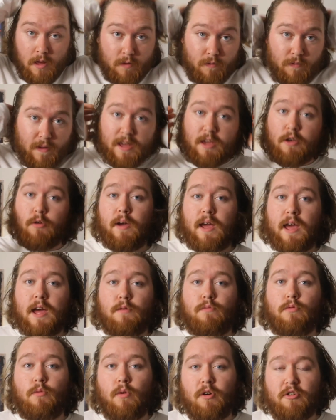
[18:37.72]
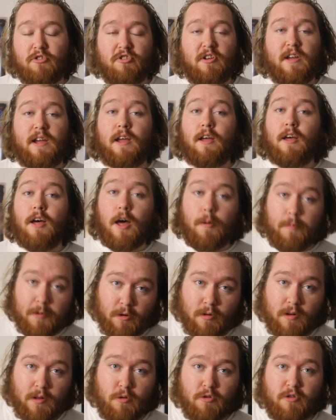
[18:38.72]
Thank you again for watching. I've
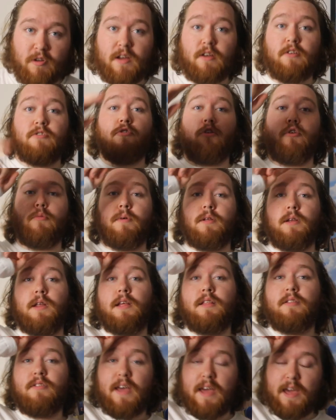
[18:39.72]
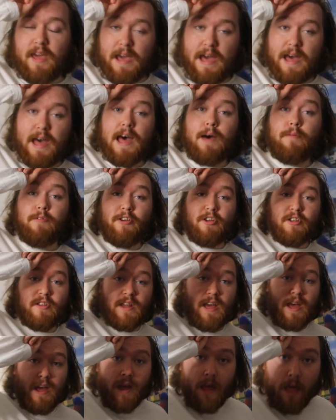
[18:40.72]
been Ollie Rodriguez-Stallman. Take care, have a good
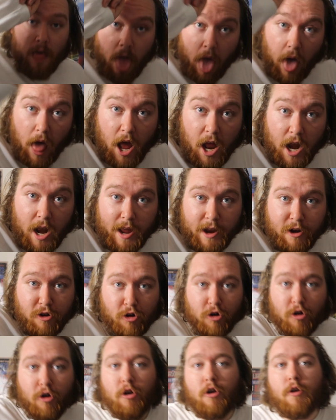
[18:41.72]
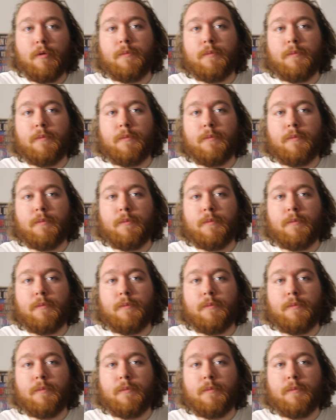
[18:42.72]
day. Later.